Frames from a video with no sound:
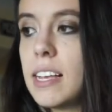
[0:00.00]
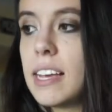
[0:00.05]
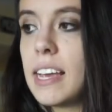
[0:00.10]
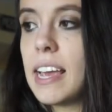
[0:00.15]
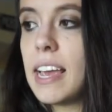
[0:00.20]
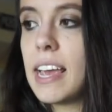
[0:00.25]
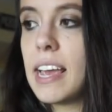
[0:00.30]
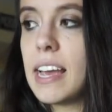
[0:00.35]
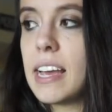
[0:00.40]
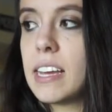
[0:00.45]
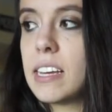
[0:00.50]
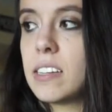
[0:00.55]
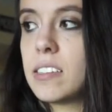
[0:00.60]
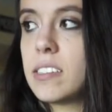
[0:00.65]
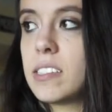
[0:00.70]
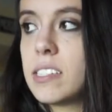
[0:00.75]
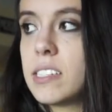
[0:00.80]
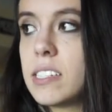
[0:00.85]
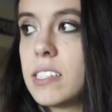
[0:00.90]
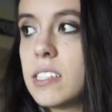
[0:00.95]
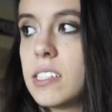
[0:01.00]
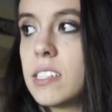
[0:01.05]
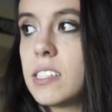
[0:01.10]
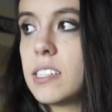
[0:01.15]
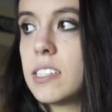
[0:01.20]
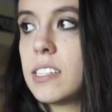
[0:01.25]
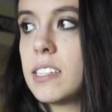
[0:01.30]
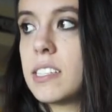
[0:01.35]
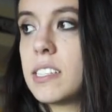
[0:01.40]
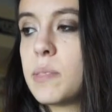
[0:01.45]
And
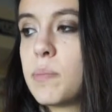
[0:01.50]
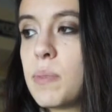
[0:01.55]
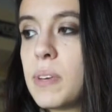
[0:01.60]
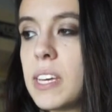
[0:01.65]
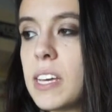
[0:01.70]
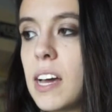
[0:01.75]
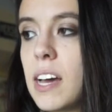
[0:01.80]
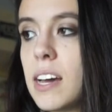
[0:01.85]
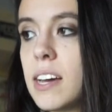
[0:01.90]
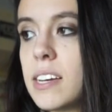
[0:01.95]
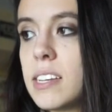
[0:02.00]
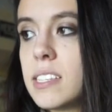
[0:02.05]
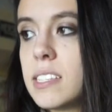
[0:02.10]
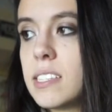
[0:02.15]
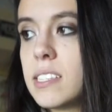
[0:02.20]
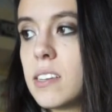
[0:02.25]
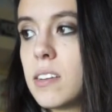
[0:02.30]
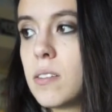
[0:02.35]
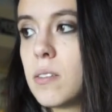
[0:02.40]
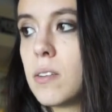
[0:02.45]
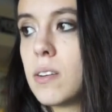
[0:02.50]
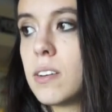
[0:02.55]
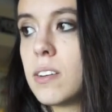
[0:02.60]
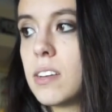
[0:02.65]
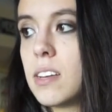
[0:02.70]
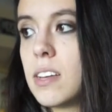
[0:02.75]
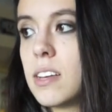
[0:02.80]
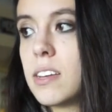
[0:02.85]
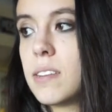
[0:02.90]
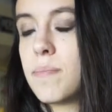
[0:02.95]
it's because
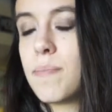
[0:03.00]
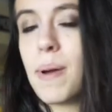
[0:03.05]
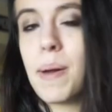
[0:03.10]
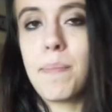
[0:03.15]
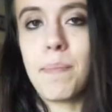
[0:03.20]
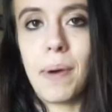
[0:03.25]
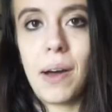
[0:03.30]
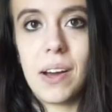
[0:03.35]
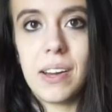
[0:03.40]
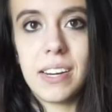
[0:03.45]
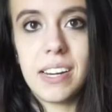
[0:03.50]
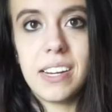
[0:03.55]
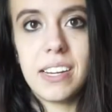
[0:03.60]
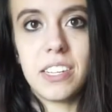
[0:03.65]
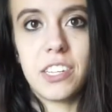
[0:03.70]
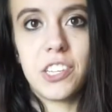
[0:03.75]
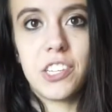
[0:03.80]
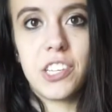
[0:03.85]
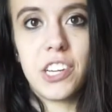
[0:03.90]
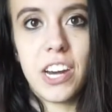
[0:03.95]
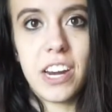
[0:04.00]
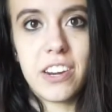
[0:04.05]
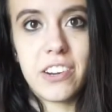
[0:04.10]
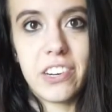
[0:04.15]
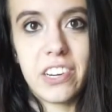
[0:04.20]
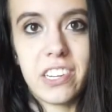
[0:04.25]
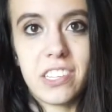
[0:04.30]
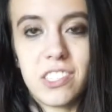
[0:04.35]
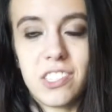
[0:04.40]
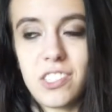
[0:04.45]
my body is
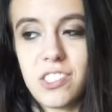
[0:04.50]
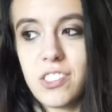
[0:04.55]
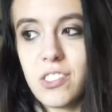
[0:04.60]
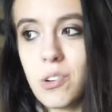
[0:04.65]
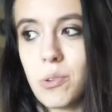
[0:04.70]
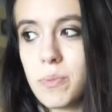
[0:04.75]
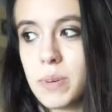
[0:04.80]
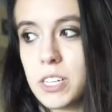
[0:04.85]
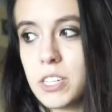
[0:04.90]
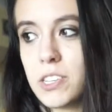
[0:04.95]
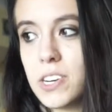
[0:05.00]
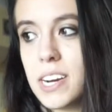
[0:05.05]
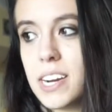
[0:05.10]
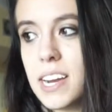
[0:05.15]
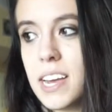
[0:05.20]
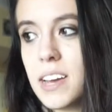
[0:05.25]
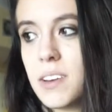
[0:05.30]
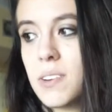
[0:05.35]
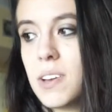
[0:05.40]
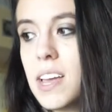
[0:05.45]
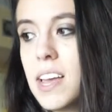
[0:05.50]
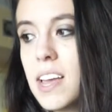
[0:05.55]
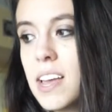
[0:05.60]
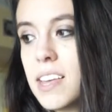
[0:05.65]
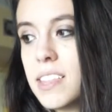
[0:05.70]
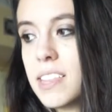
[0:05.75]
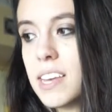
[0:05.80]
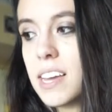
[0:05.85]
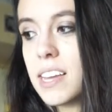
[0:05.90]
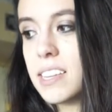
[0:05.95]
changing so much right now
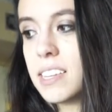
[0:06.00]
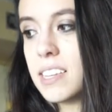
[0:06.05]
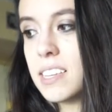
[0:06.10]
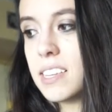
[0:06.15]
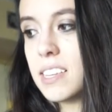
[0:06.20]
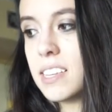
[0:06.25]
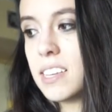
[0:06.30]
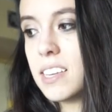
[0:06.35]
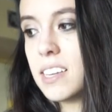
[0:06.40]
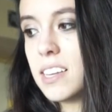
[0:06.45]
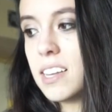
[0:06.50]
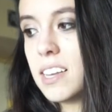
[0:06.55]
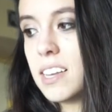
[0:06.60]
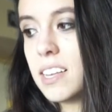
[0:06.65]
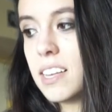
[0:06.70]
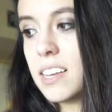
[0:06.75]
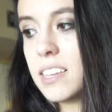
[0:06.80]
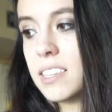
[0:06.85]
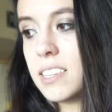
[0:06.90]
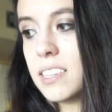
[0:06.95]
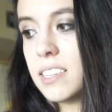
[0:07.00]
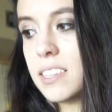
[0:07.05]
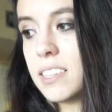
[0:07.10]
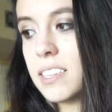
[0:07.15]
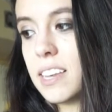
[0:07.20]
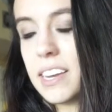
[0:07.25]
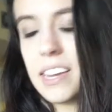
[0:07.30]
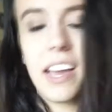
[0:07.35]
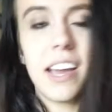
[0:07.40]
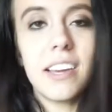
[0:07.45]
that,
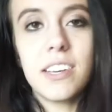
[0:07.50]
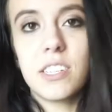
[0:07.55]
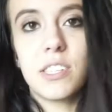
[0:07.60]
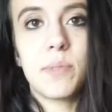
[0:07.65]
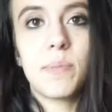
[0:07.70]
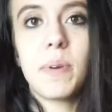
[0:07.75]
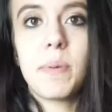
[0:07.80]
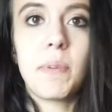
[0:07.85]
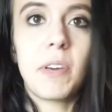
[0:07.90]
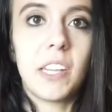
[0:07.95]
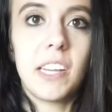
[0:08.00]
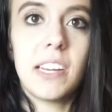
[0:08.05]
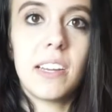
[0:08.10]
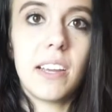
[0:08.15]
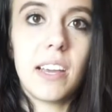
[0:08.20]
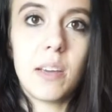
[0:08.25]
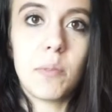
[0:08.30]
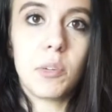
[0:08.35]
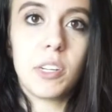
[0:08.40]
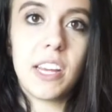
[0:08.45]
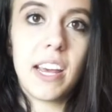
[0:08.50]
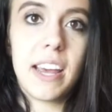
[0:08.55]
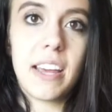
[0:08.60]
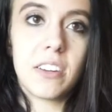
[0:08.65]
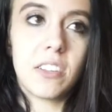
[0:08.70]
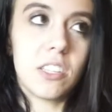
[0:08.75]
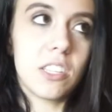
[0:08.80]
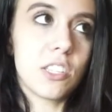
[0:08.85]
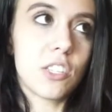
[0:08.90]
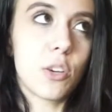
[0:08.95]
like, I used to be able to
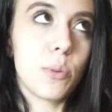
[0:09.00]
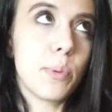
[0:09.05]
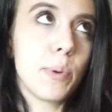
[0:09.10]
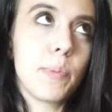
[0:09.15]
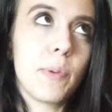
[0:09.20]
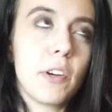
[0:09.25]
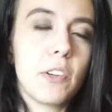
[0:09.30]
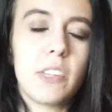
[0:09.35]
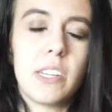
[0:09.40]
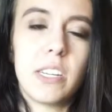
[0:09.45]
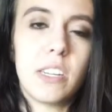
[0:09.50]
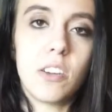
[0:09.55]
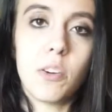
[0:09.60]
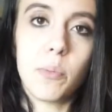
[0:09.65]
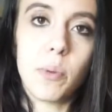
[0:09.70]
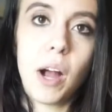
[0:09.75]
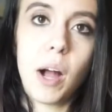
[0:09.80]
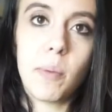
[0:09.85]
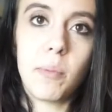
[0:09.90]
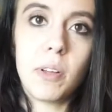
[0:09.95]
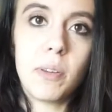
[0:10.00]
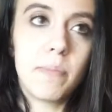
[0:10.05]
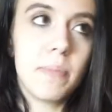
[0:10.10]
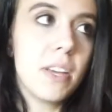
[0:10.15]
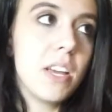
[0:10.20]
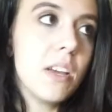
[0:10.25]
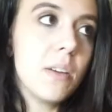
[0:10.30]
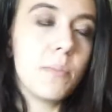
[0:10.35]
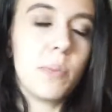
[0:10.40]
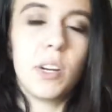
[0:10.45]
handle a scoop of protein, no problem.
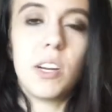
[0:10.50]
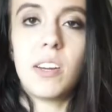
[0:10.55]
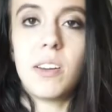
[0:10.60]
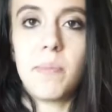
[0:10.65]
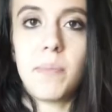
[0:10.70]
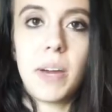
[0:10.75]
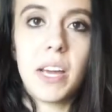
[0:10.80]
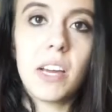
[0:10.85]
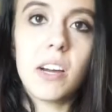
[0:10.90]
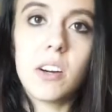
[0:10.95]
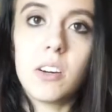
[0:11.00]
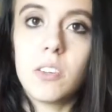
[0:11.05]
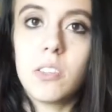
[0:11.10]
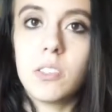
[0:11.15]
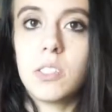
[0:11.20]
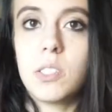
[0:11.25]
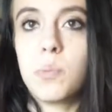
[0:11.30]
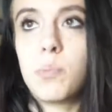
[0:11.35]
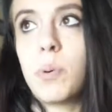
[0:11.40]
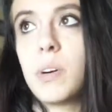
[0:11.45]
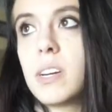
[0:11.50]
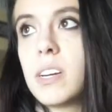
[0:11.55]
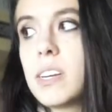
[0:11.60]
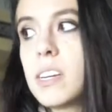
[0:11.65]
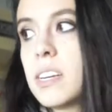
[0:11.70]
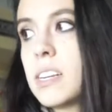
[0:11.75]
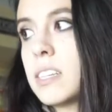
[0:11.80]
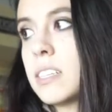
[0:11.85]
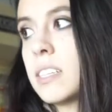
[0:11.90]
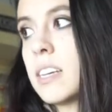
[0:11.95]
Put it in my oats, put
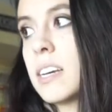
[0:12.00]
it in